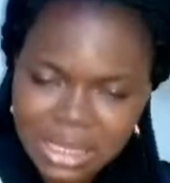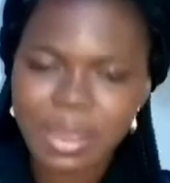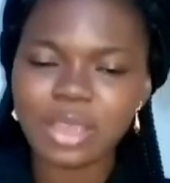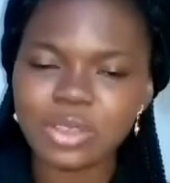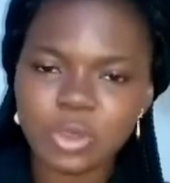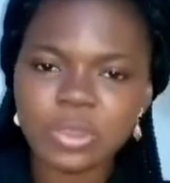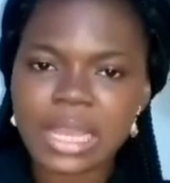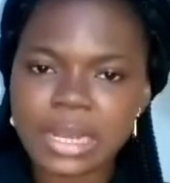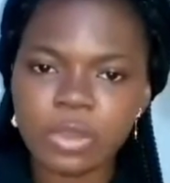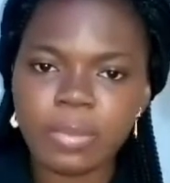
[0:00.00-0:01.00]
my YouTube
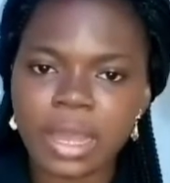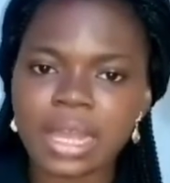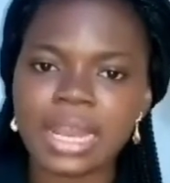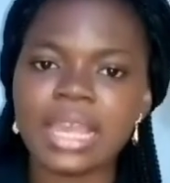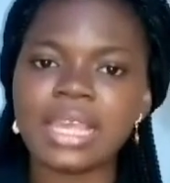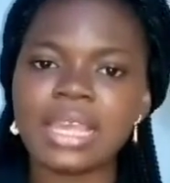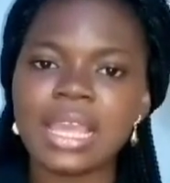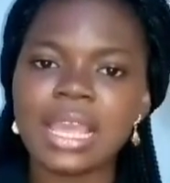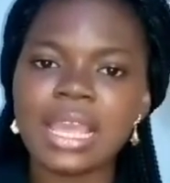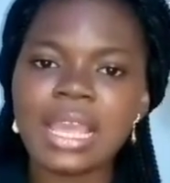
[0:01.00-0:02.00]
channel back. Like,
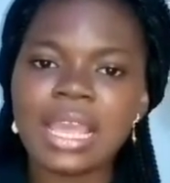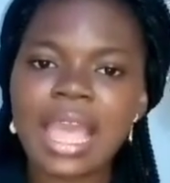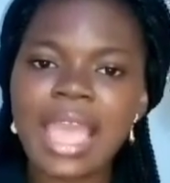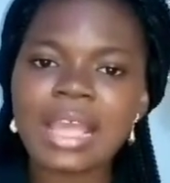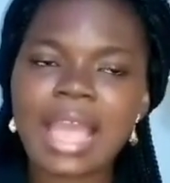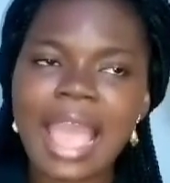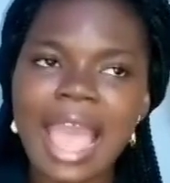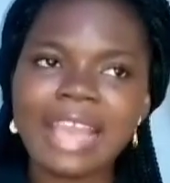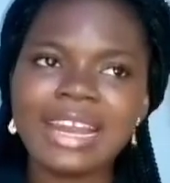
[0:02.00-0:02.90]
I